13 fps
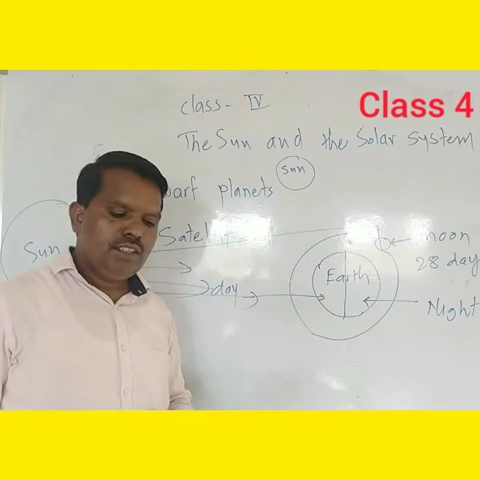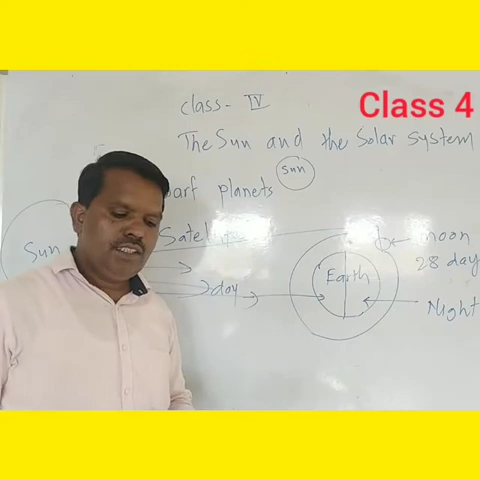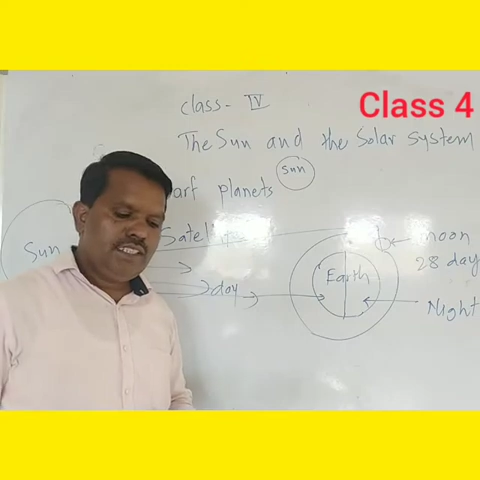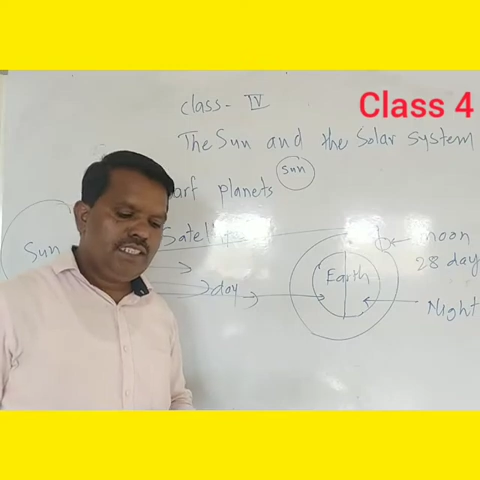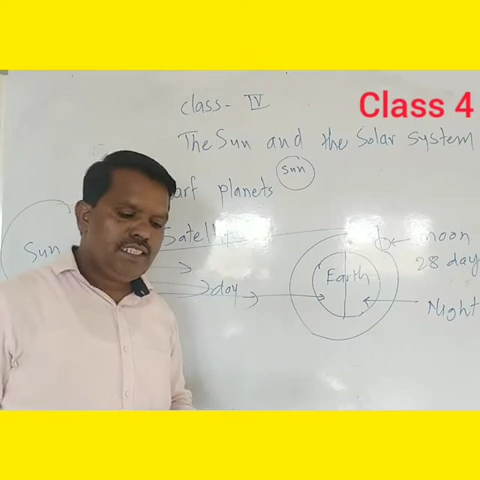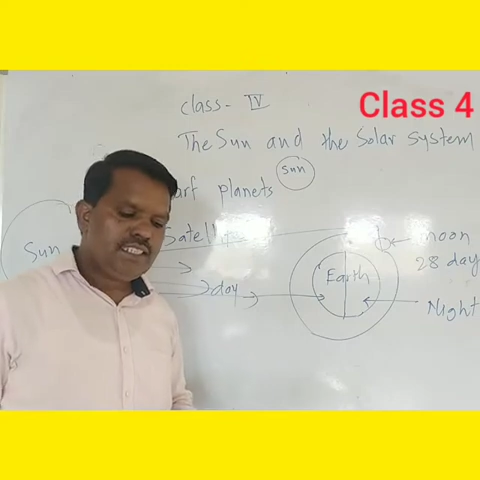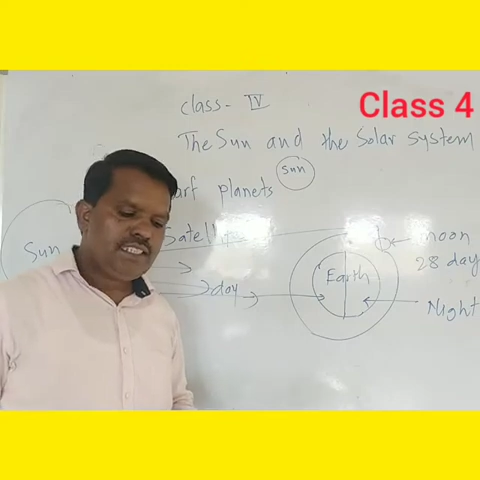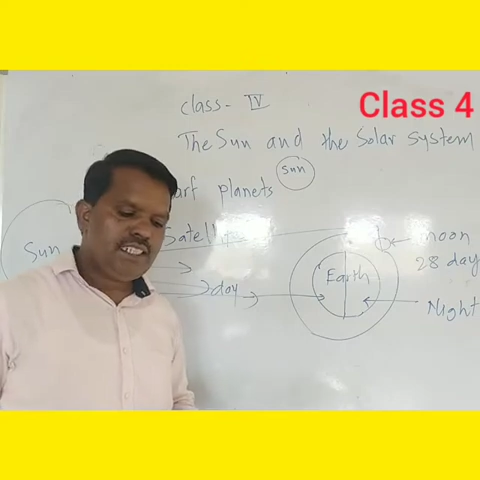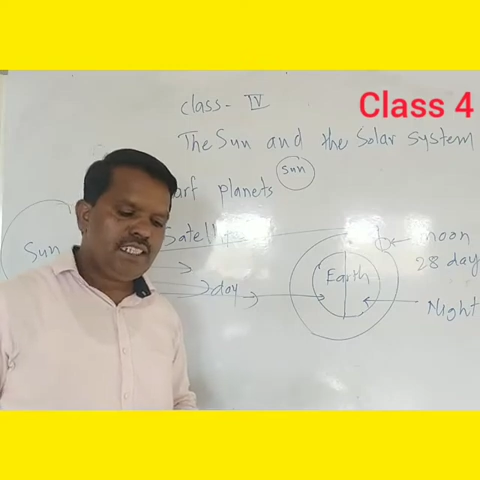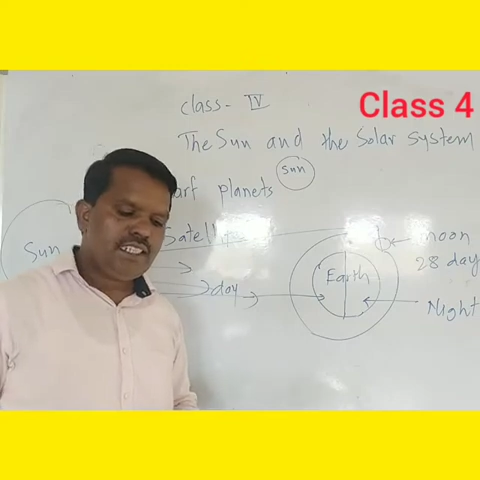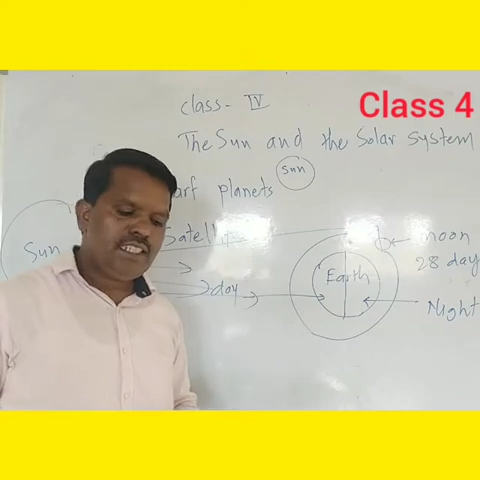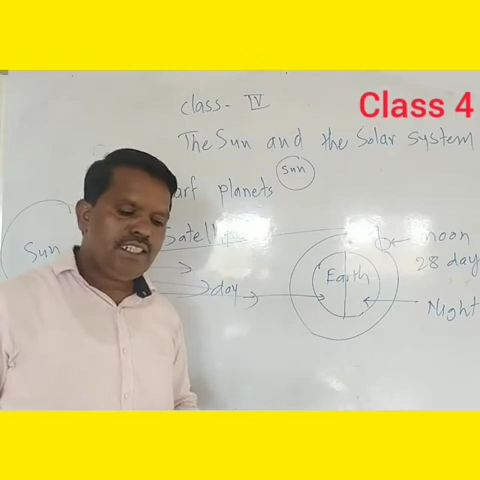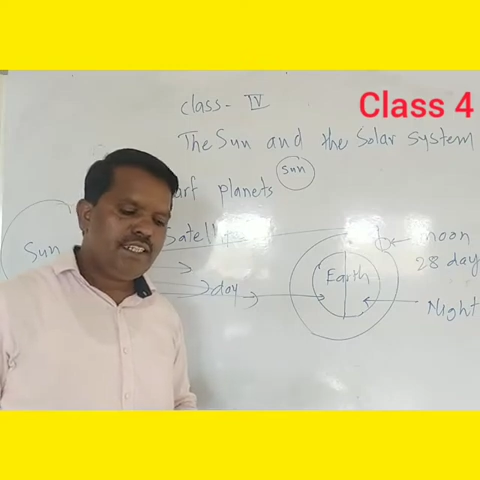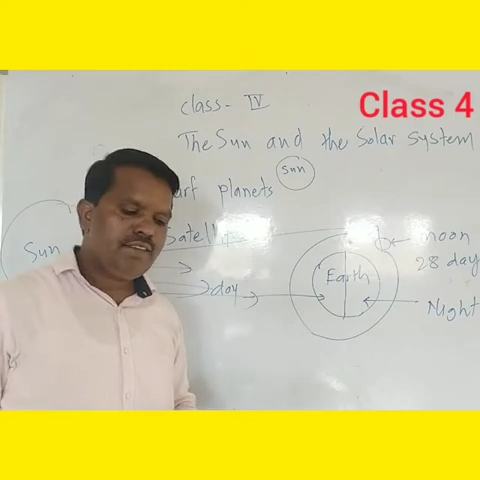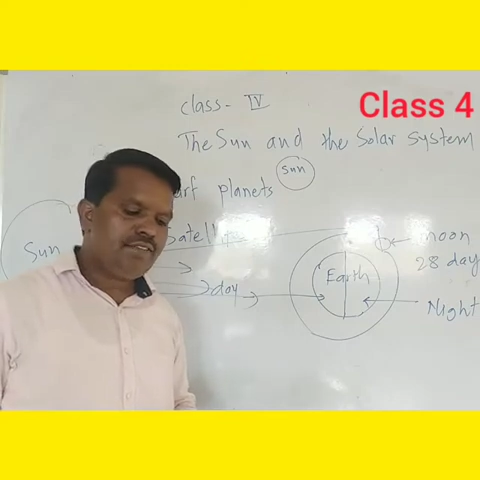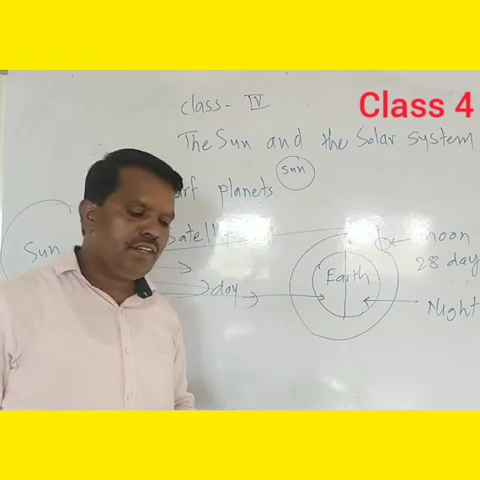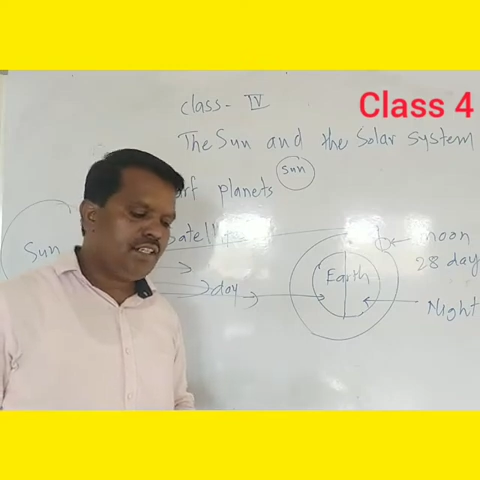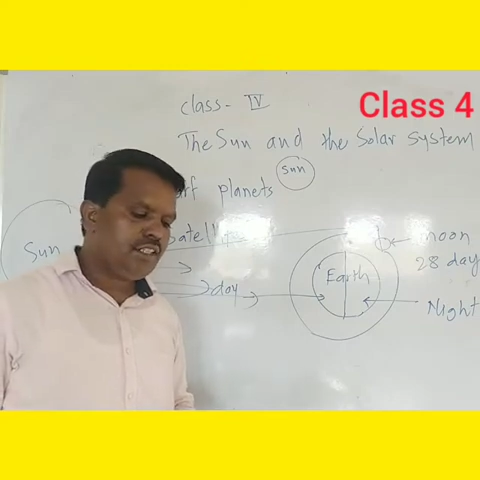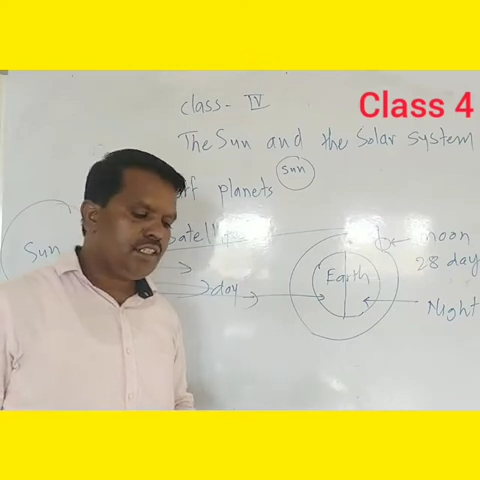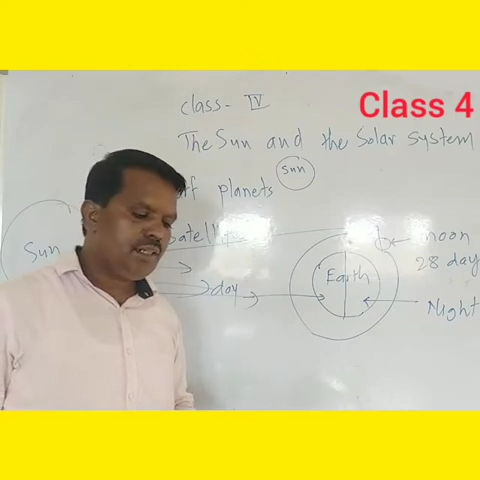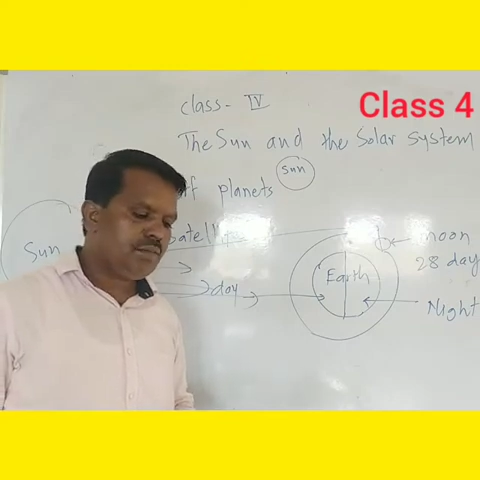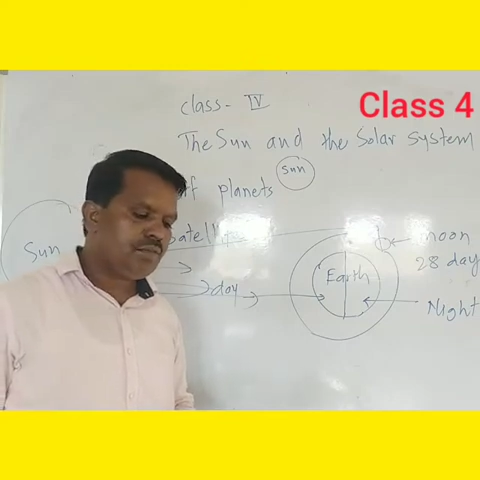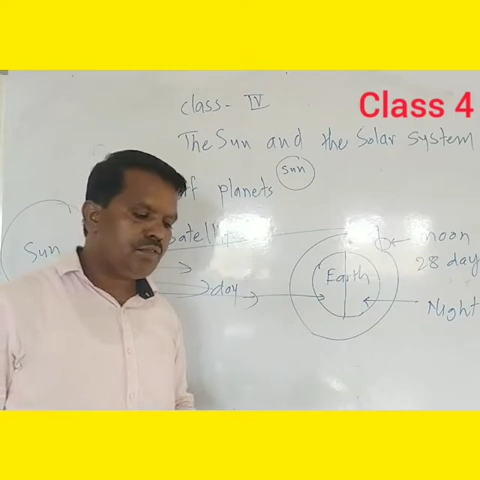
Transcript: It's seen in different shapes